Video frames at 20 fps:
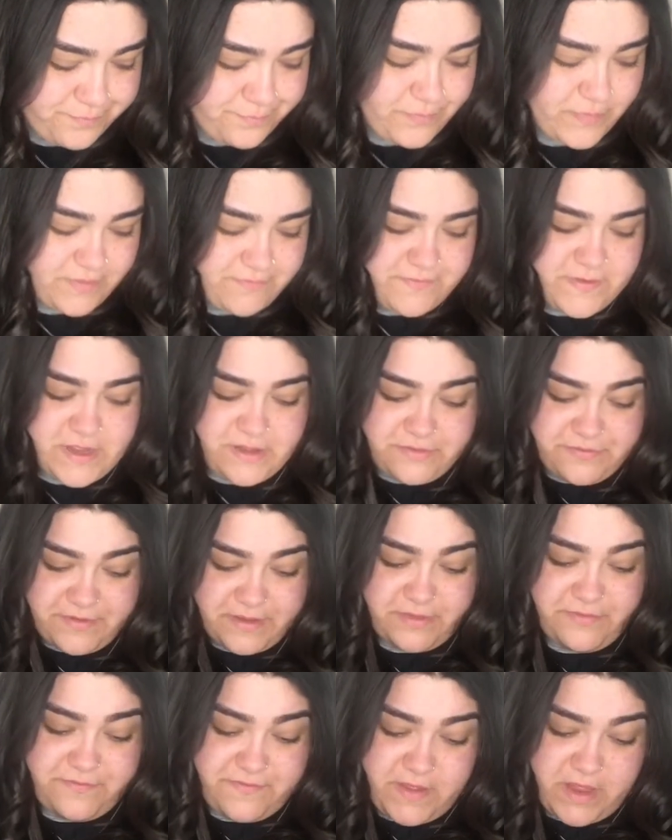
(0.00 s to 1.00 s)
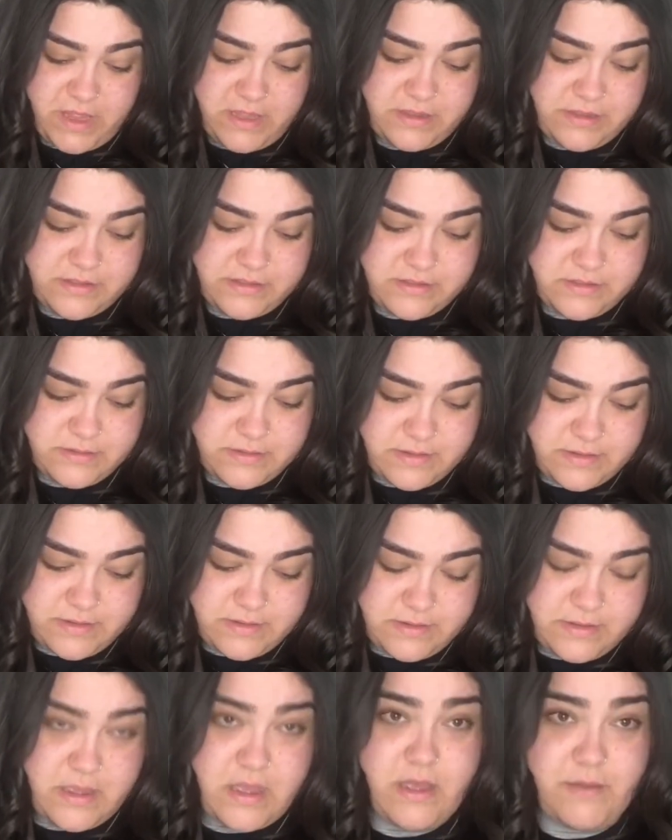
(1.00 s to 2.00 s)
first things first,
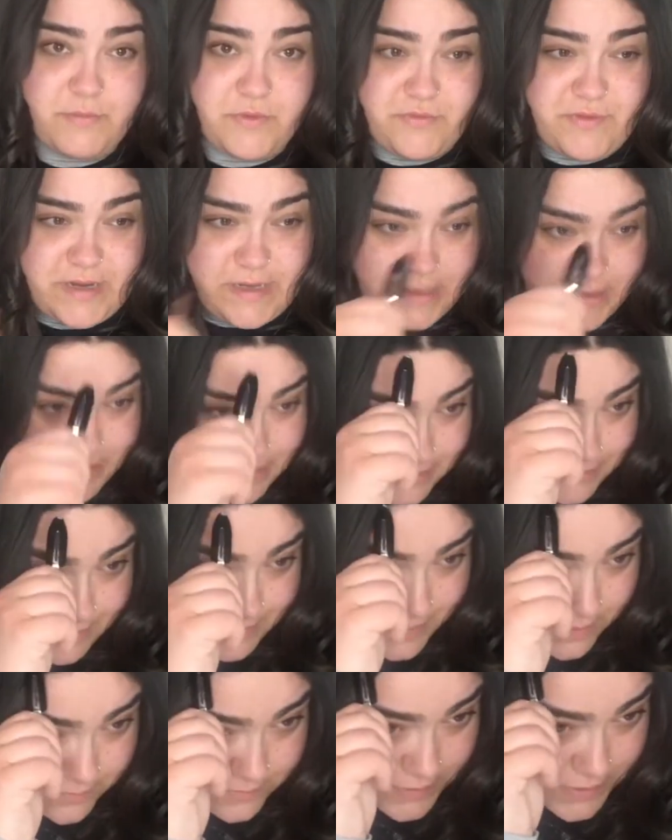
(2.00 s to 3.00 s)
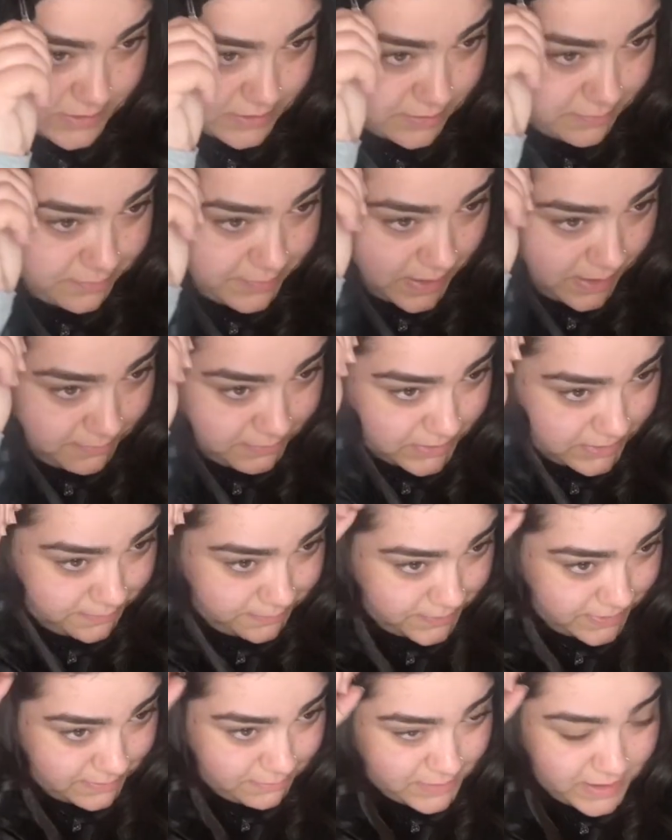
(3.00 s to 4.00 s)
I'm the realist obviously, but I'm going to
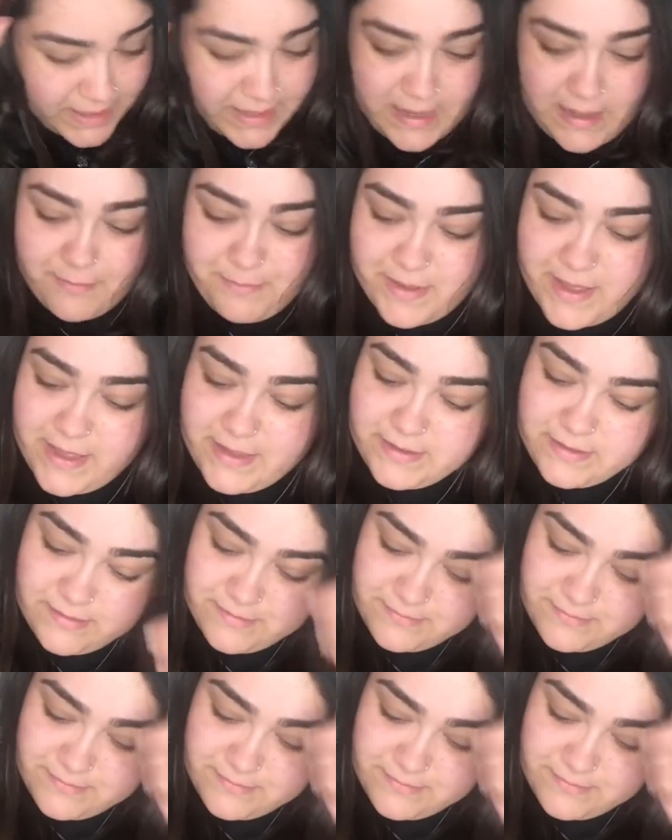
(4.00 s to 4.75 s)
pin my hair back.